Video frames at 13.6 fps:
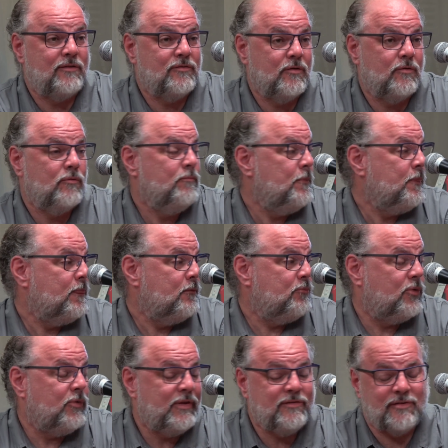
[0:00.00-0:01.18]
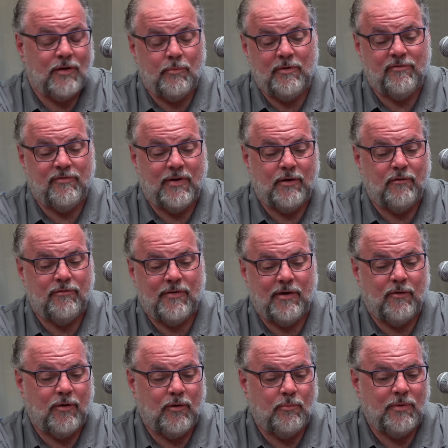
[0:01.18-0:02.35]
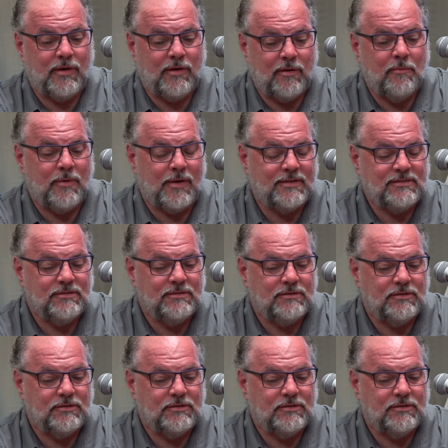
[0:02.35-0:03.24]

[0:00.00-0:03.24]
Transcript: So police helping fire helping EMS.